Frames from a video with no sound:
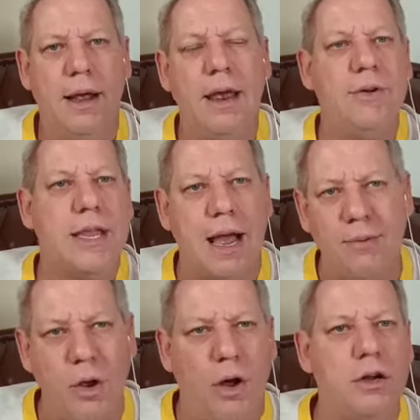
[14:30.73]
Every
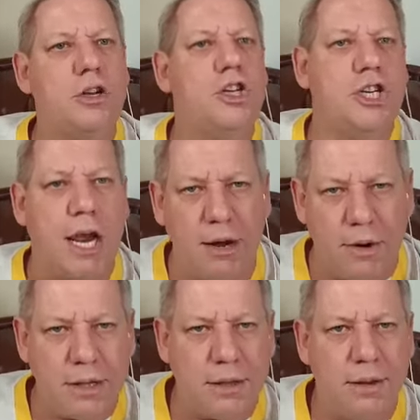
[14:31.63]
time you're on, share
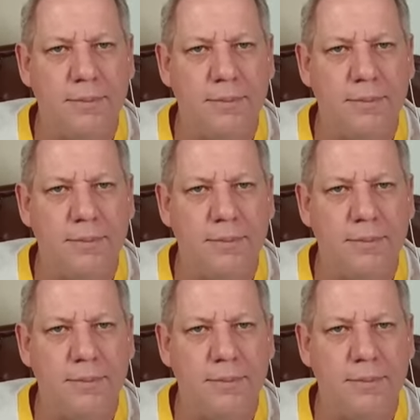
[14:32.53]
it.